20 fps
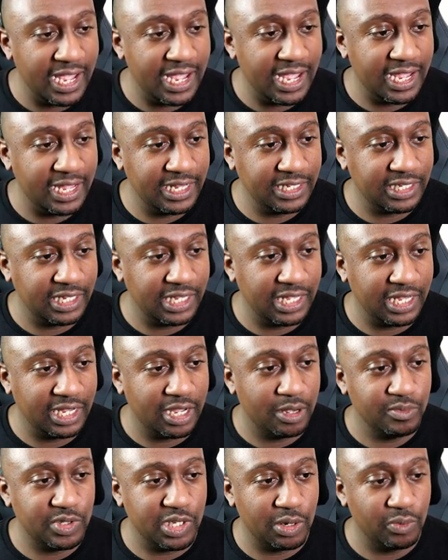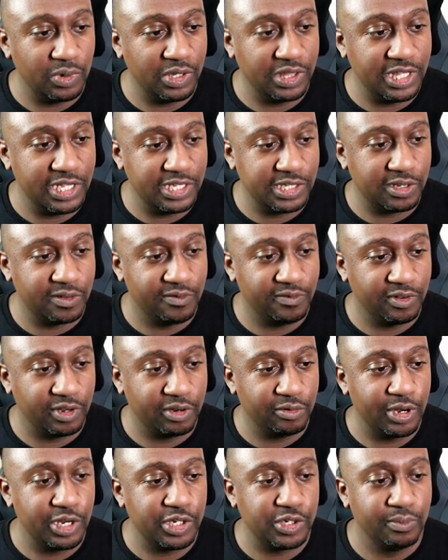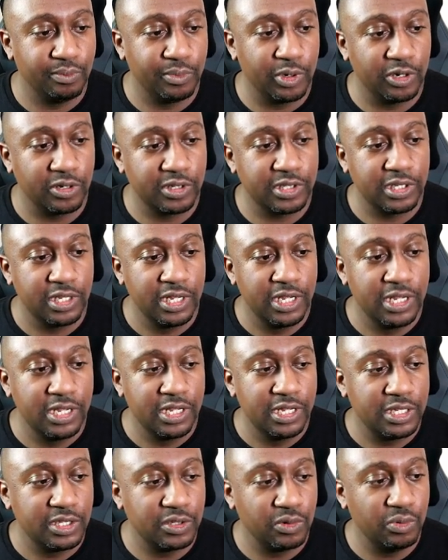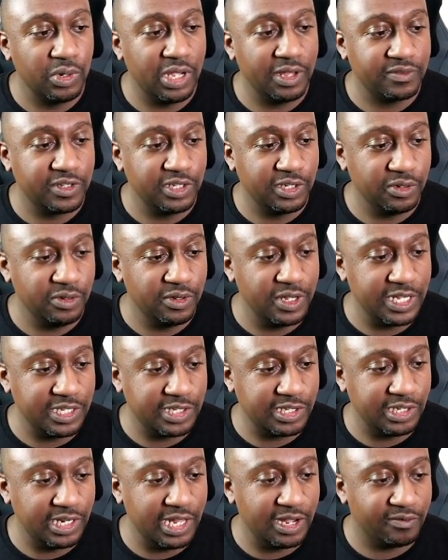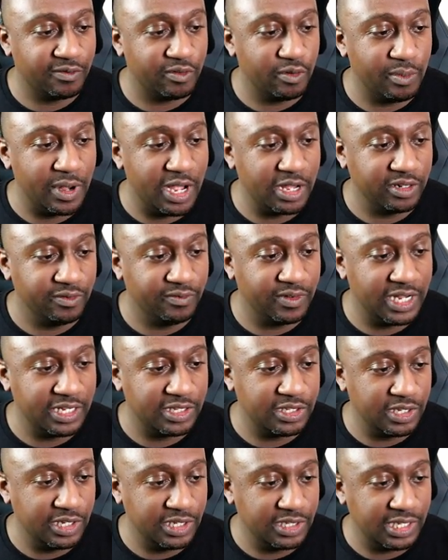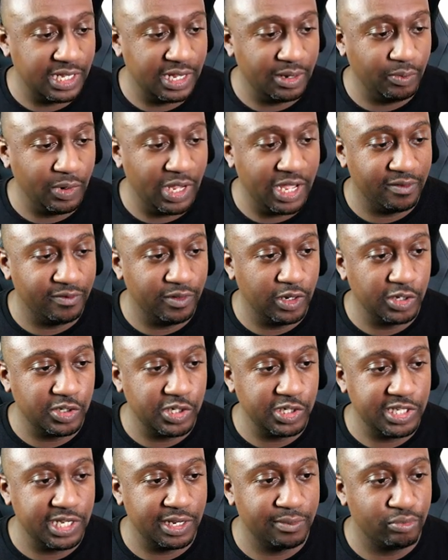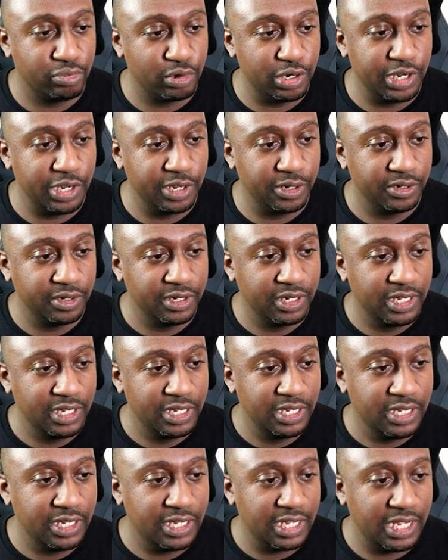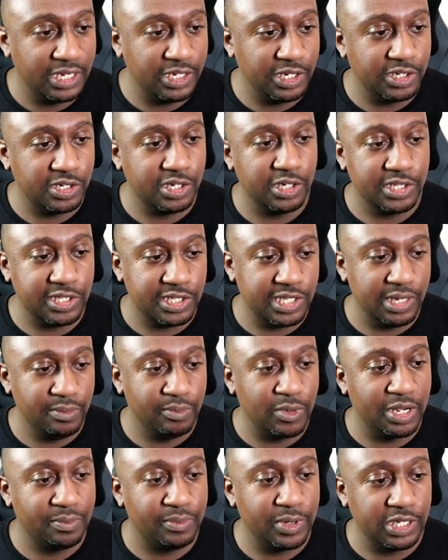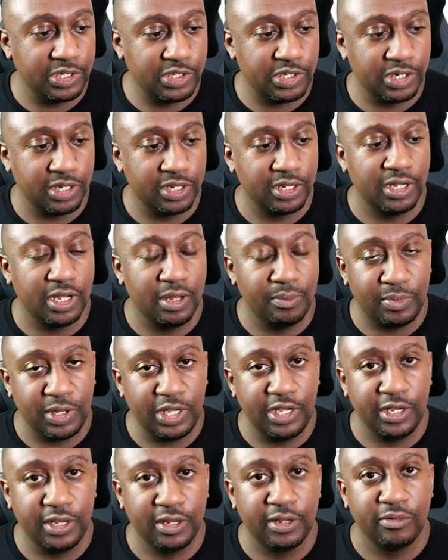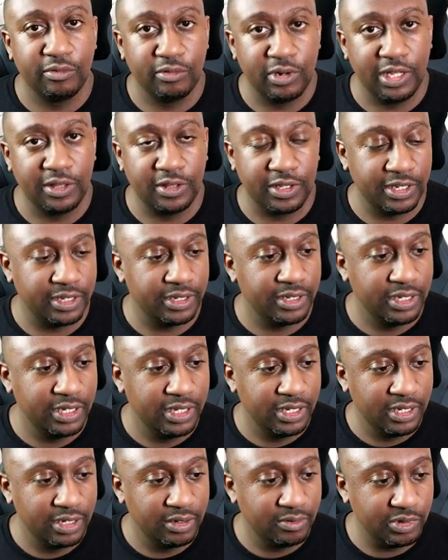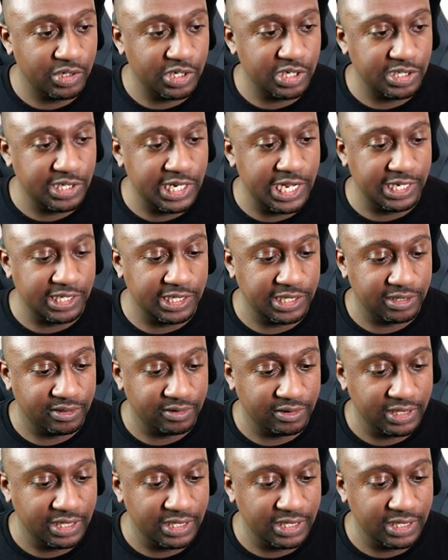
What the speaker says: And it comes up with this configuration box. So all we have to do is select from our devices, and we have Logitech Brio, and you should see my picture appear right there, which is nice.